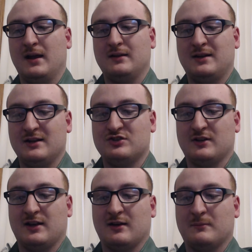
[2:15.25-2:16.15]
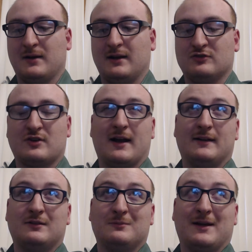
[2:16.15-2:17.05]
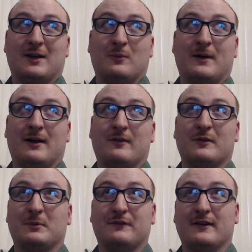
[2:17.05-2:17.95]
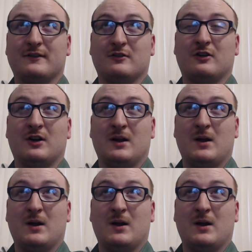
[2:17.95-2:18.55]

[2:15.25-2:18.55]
teaching him and trying to make it where this professor